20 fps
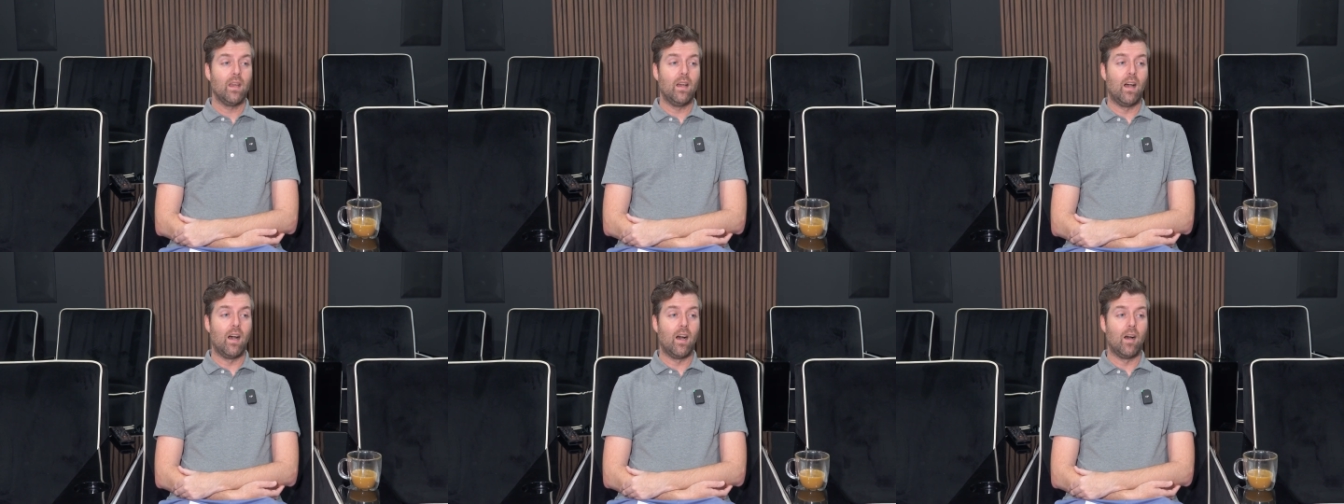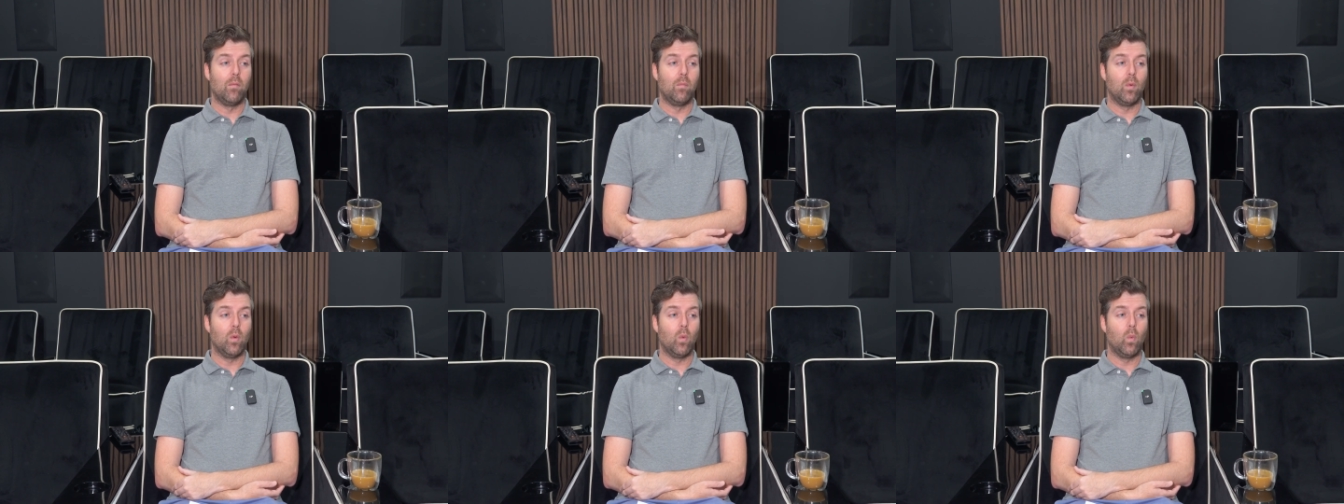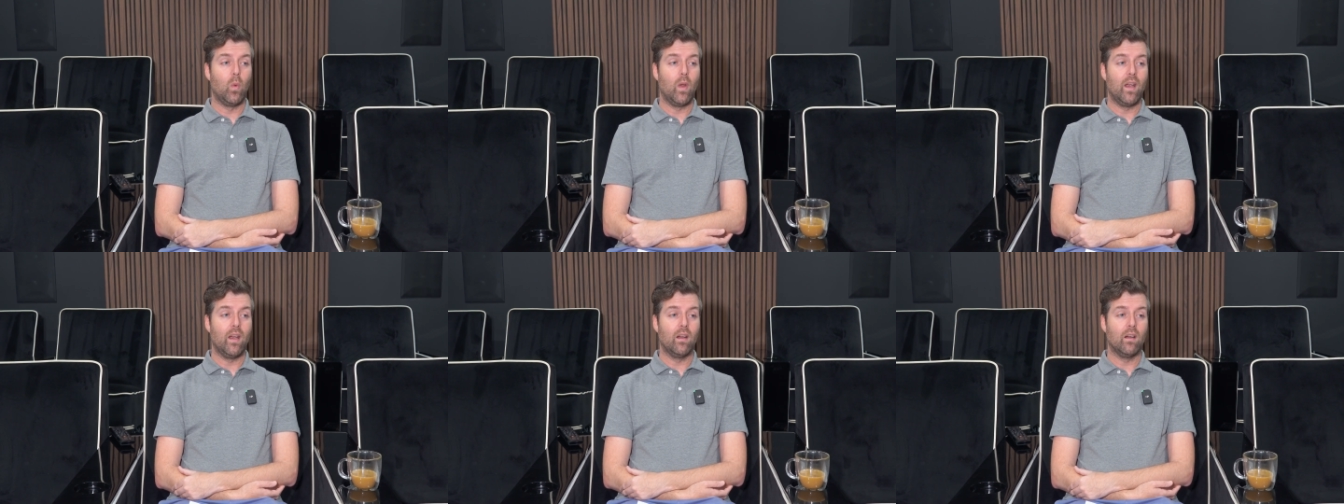um,
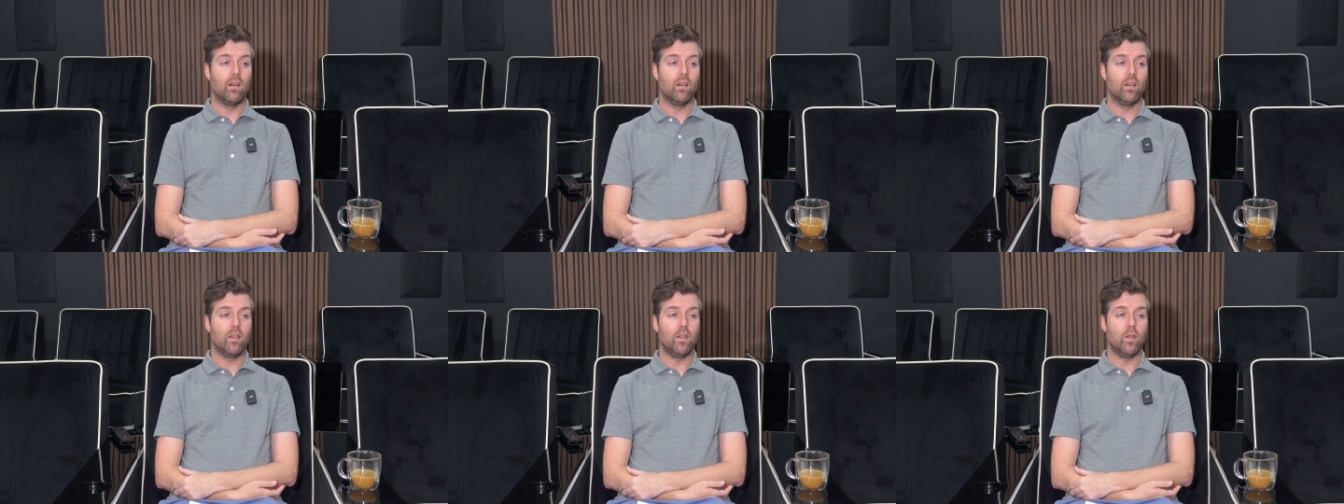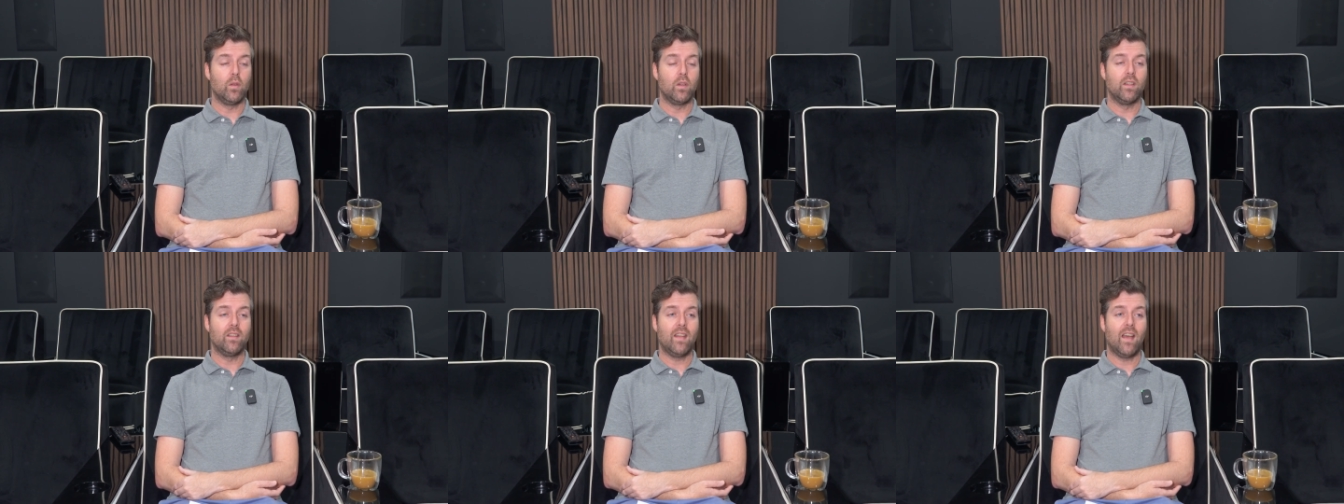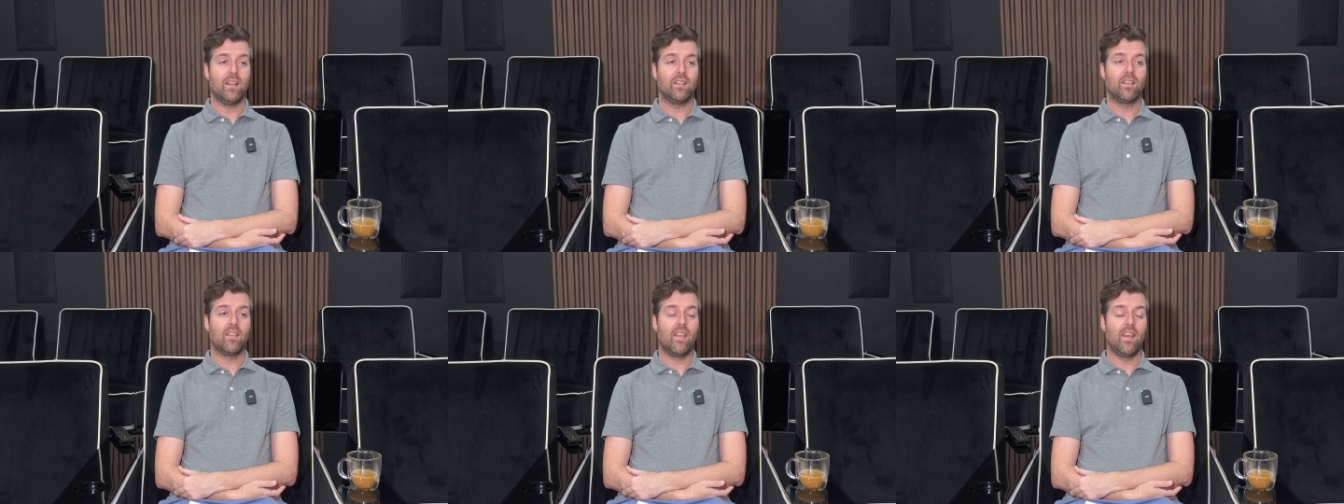where you could
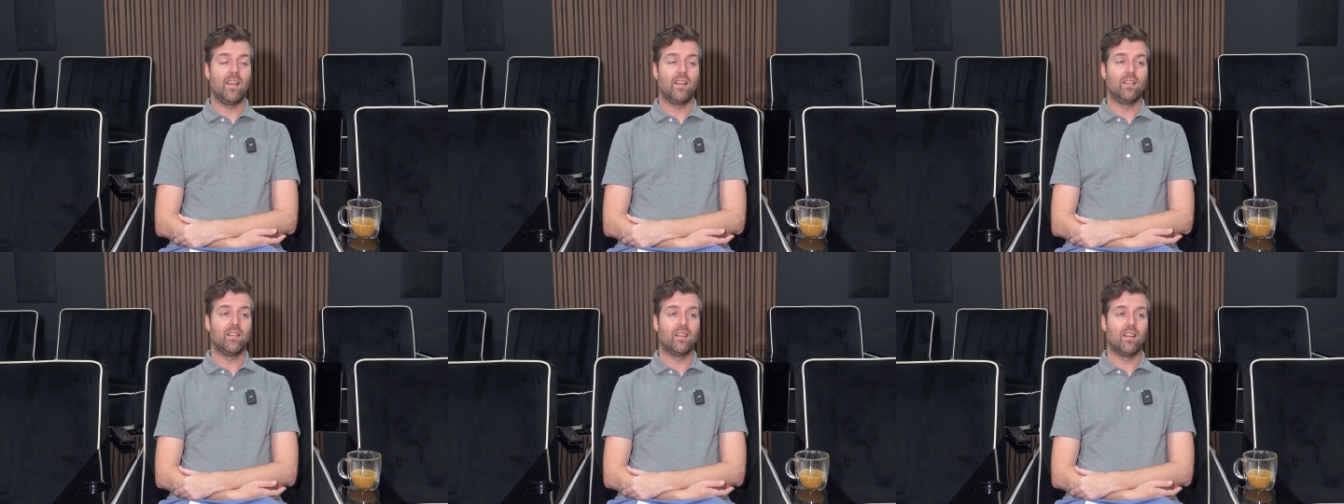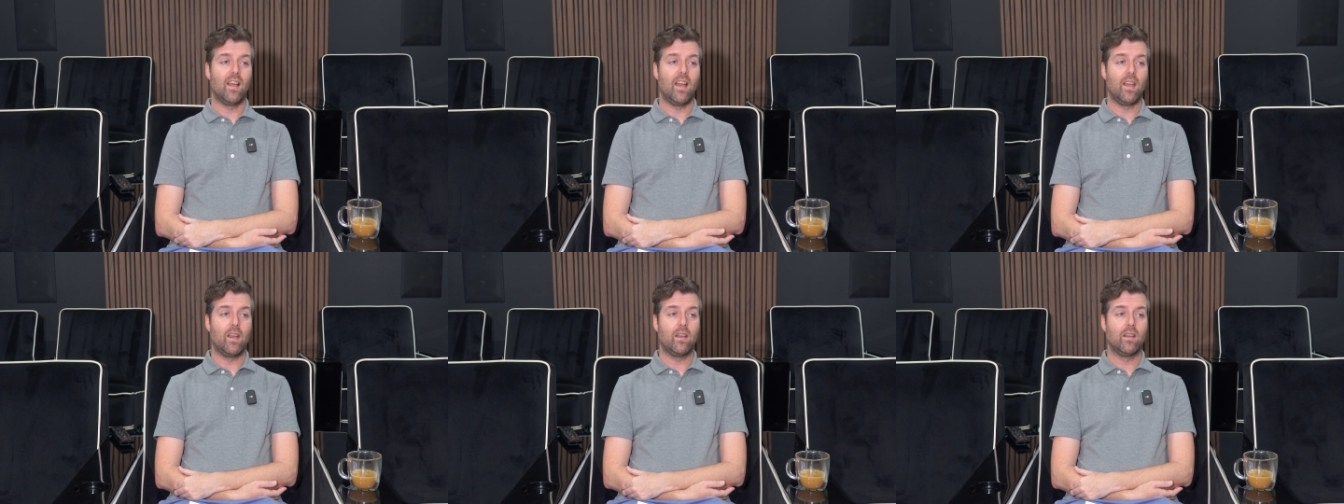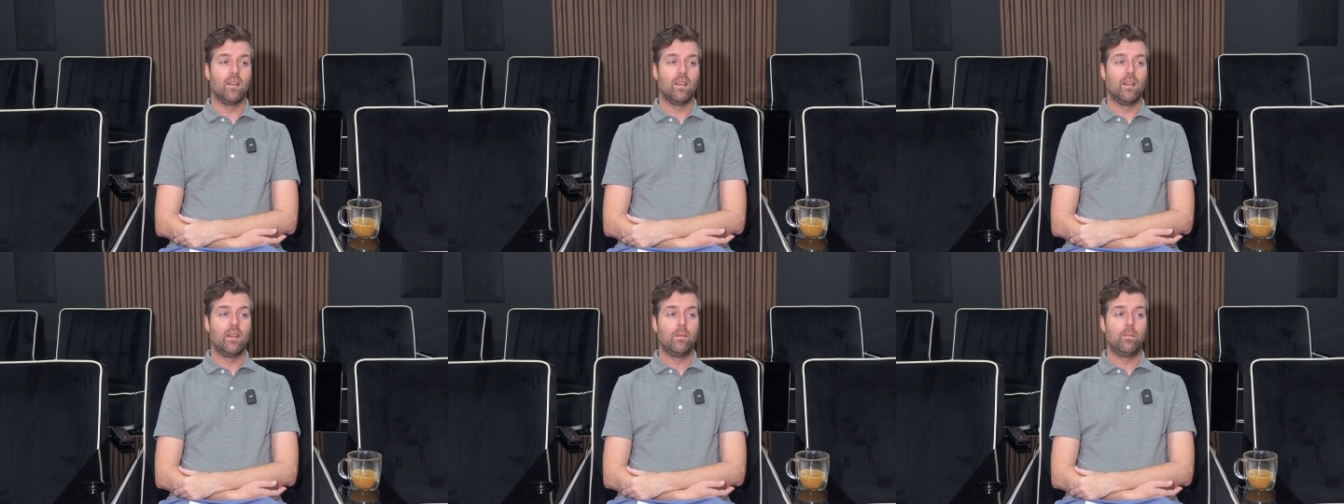test things like,